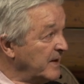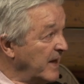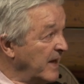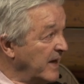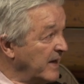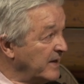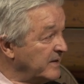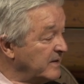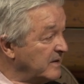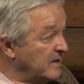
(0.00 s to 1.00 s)

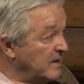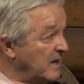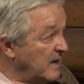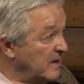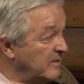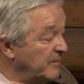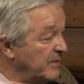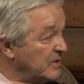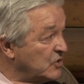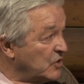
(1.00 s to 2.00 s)
And uh,
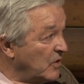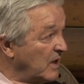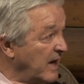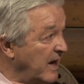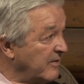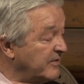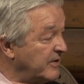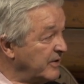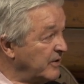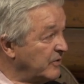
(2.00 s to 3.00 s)
shortly
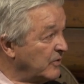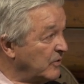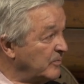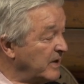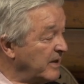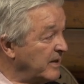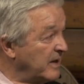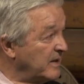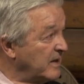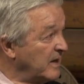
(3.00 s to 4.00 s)
after, you told me
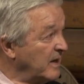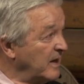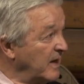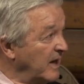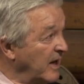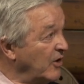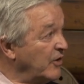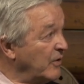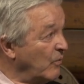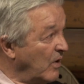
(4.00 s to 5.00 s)
that
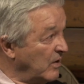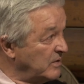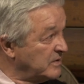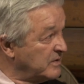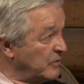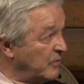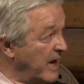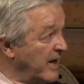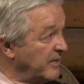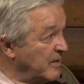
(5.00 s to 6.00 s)
Eldon Walls, who
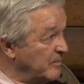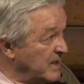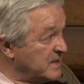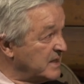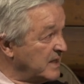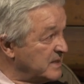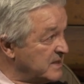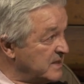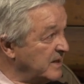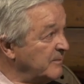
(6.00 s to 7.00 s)
ran the
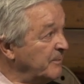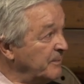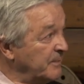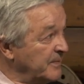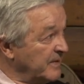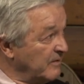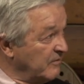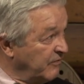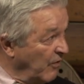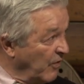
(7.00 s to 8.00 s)
business
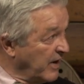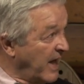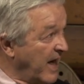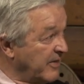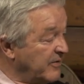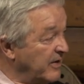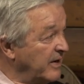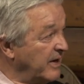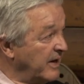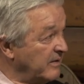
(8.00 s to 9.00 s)
for
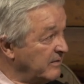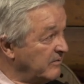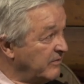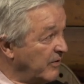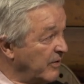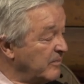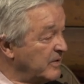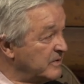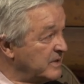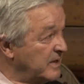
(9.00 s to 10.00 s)
Catharine and for the
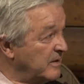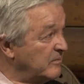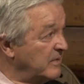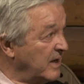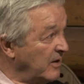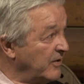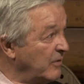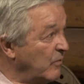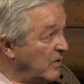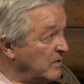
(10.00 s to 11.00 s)
museum,
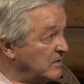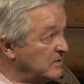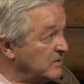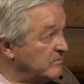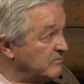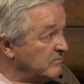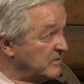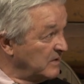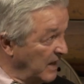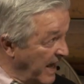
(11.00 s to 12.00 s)
Eldon Walls
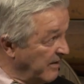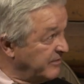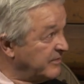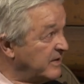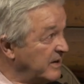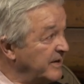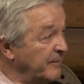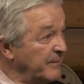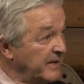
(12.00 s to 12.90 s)
left. left. Yes.